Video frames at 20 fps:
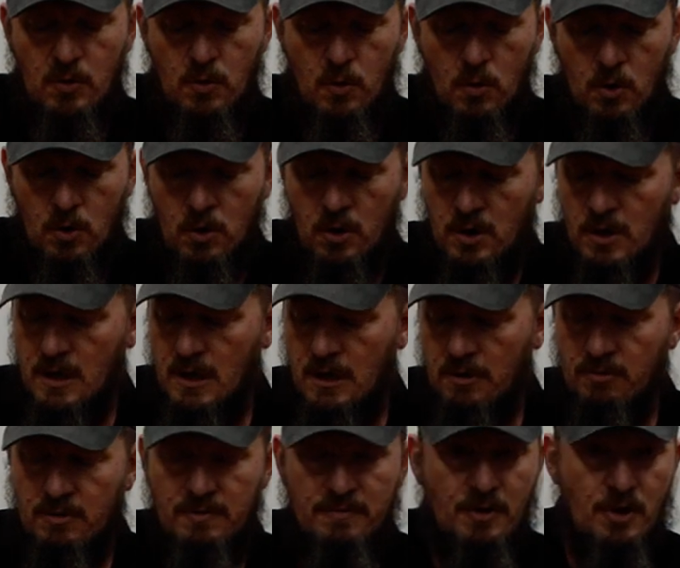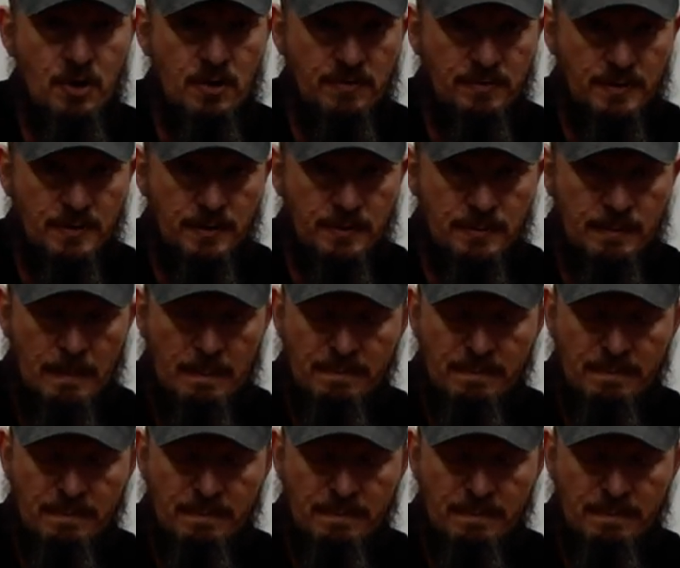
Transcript: or a revolver.